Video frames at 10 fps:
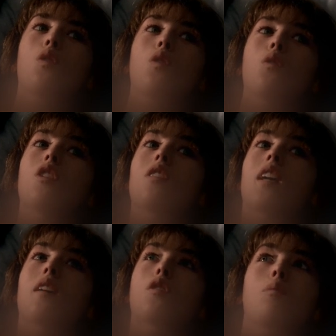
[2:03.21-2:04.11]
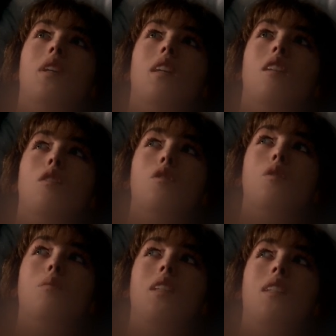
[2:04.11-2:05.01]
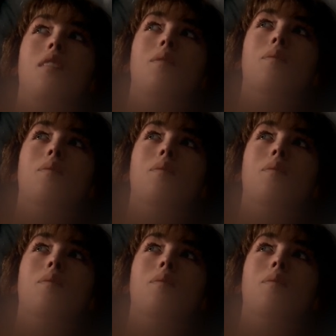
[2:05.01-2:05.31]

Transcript: You don't have to make love to me.